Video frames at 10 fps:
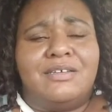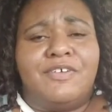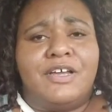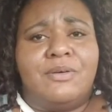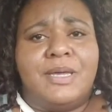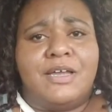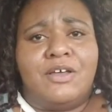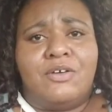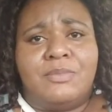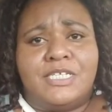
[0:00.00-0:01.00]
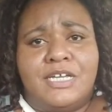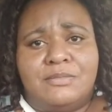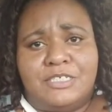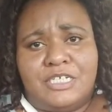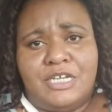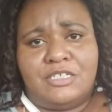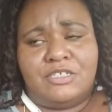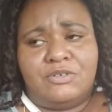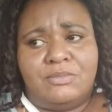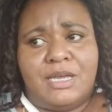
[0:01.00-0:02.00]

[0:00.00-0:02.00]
if I go back home and take the machine to him,